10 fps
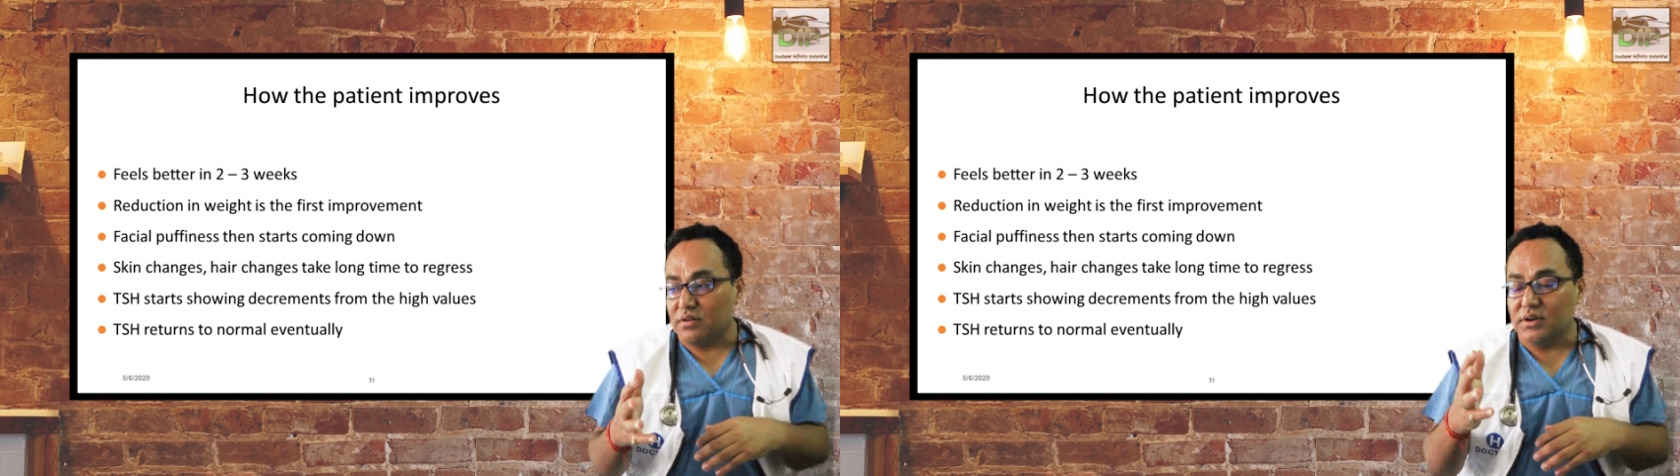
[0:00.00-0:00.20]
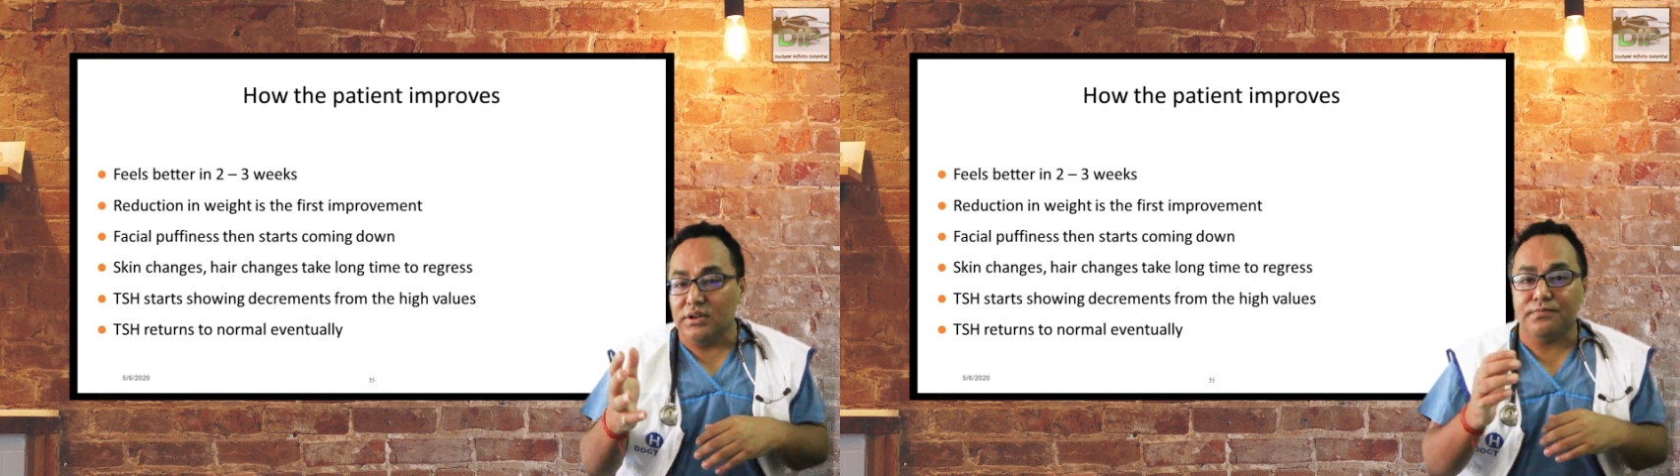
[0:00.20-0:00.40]

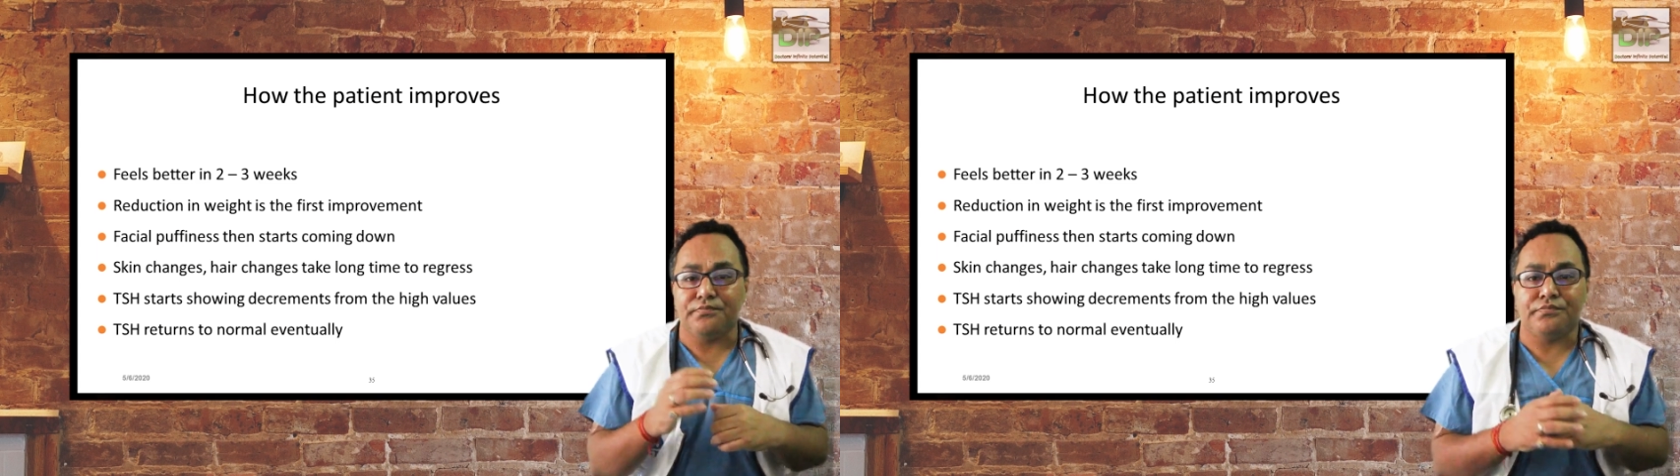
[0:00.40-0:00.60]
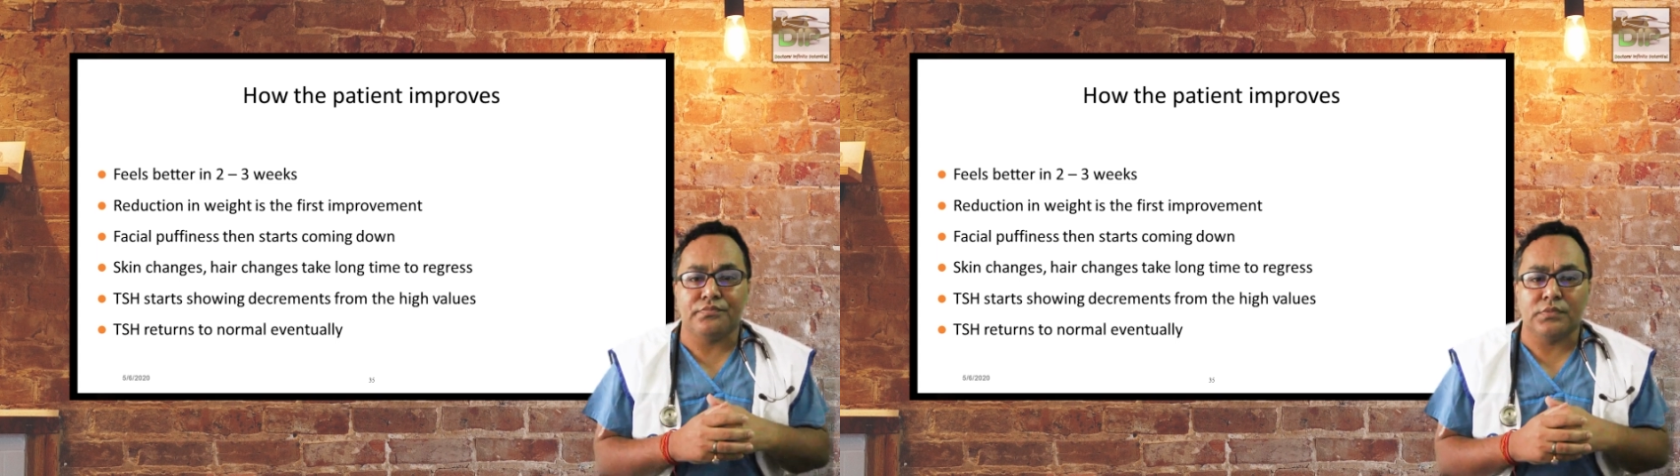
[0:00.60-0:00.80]

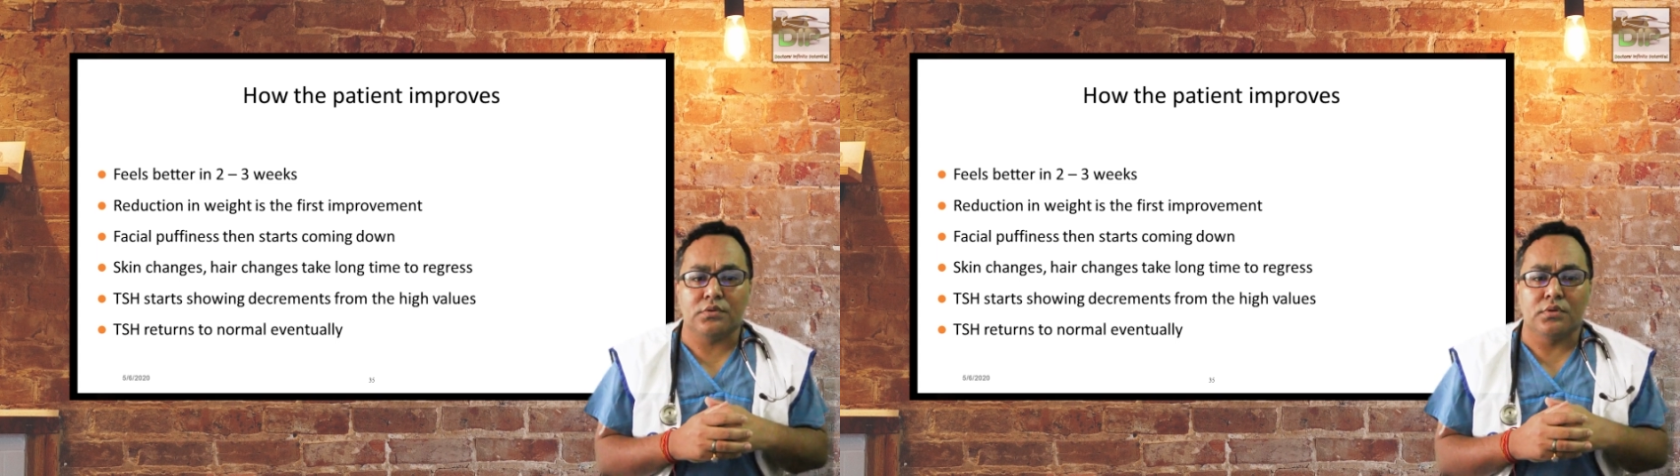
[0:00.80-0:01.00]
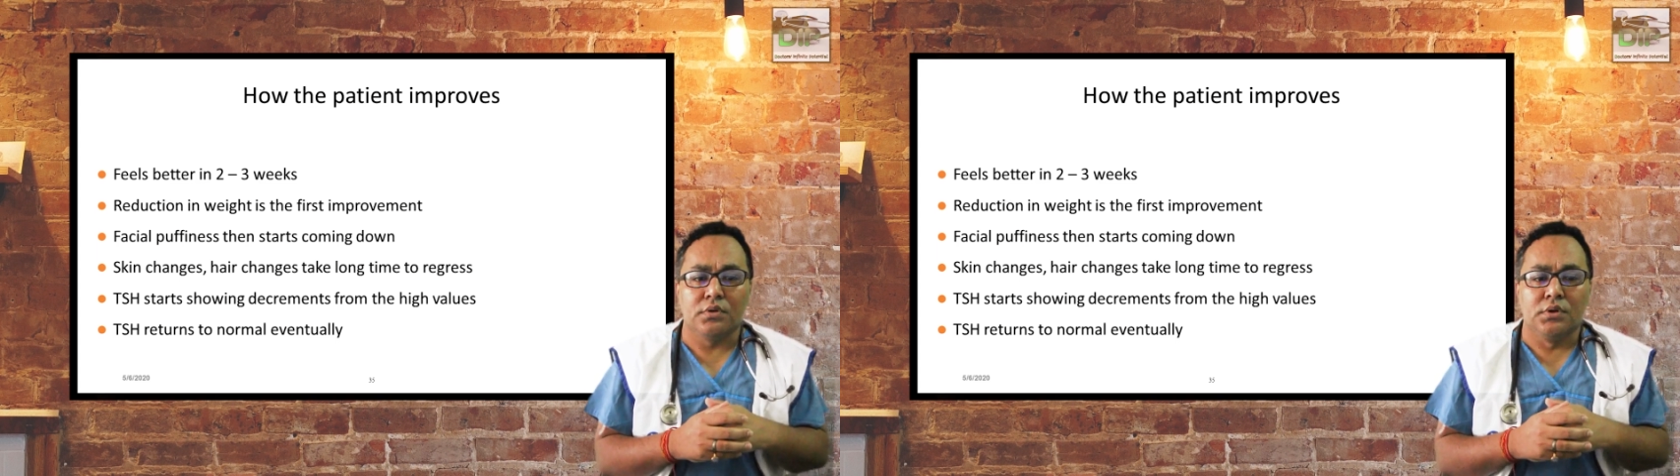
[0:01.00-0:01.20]
only
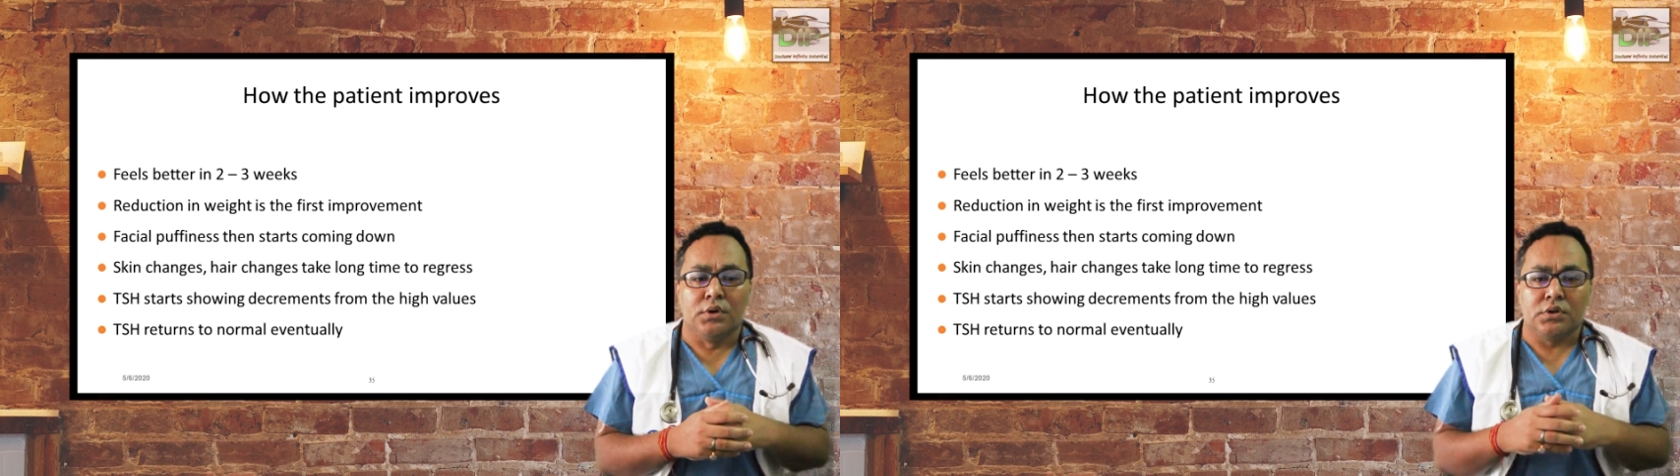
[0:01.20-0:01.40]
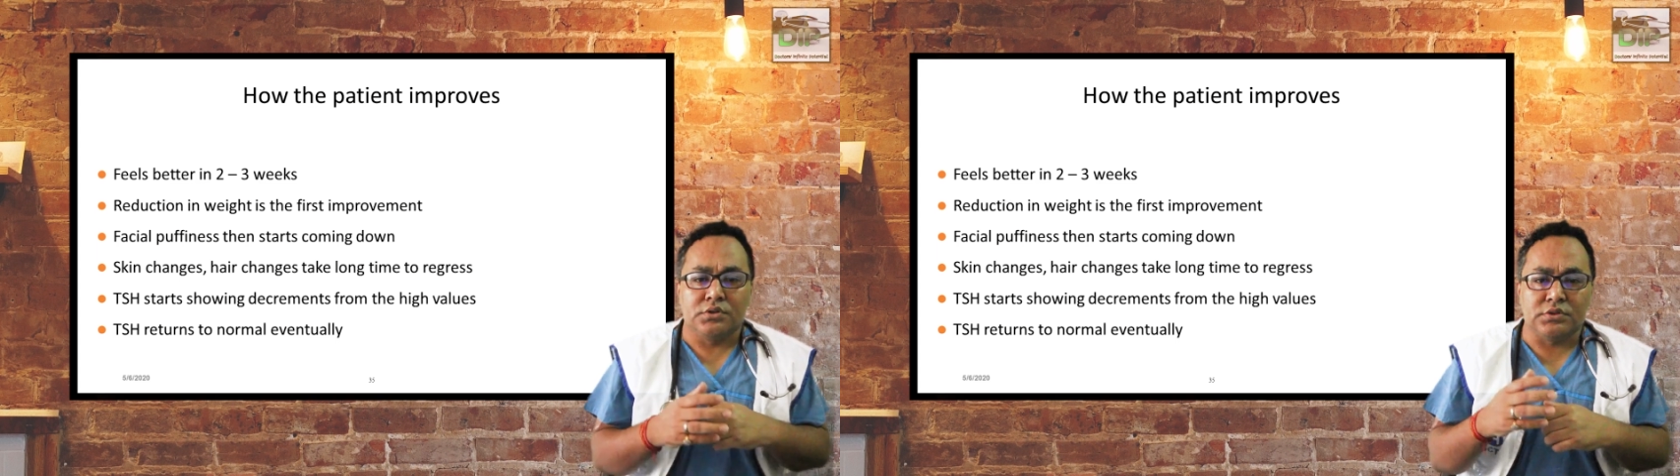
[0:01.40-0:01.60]

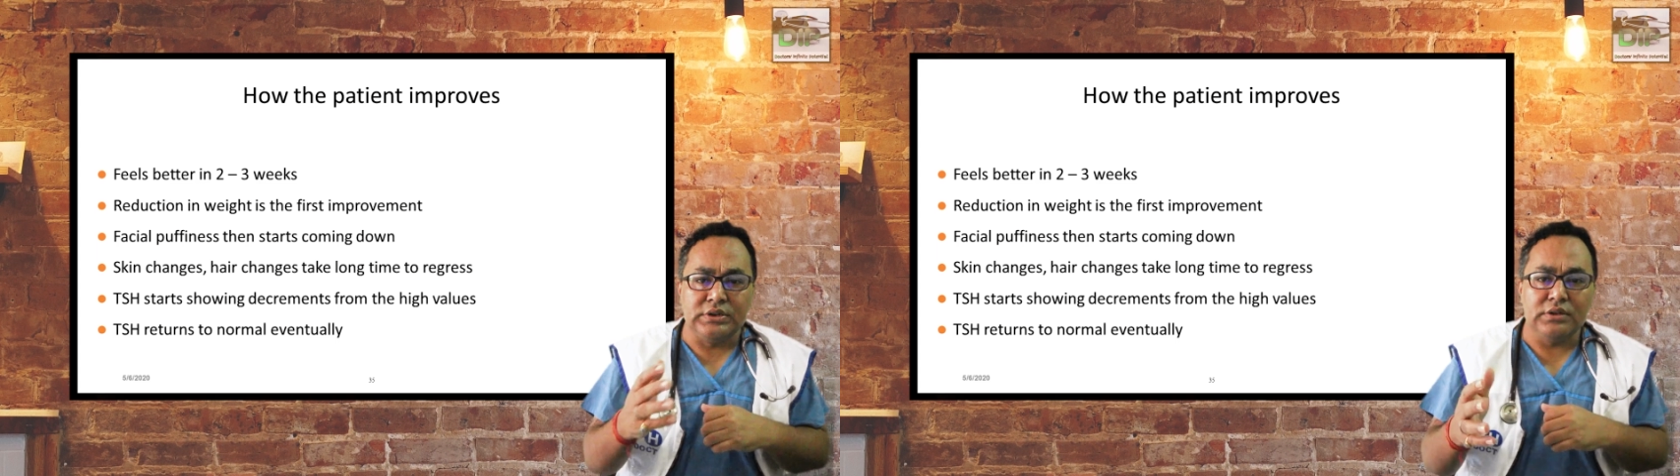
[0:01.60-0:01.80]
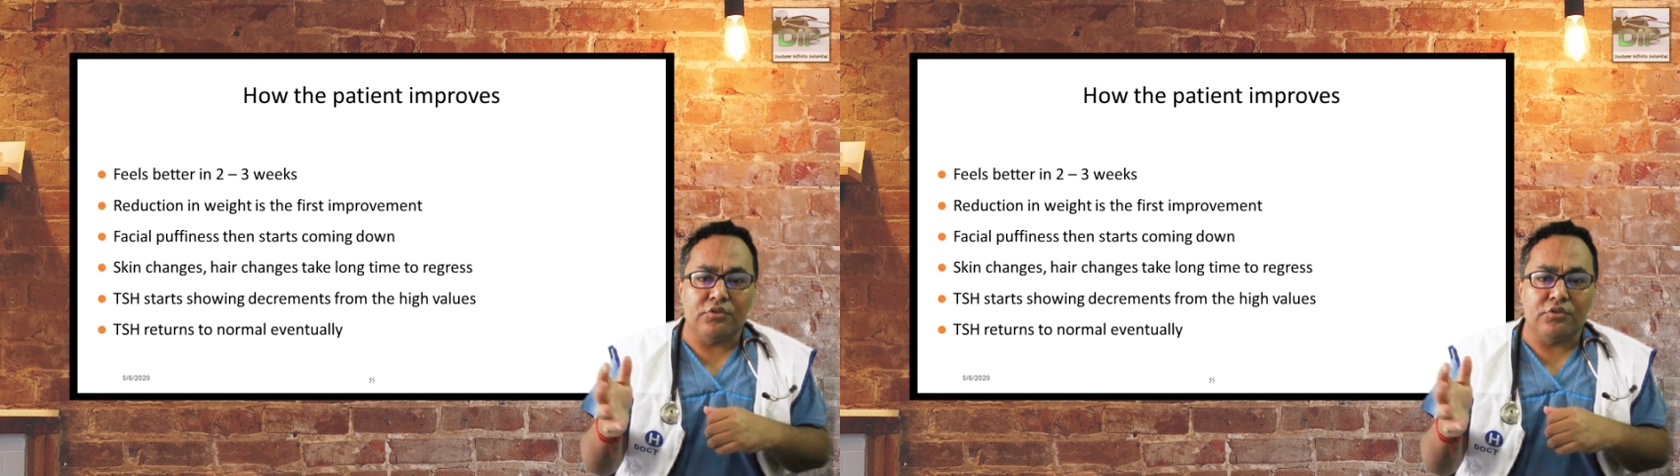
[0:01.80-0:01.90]
3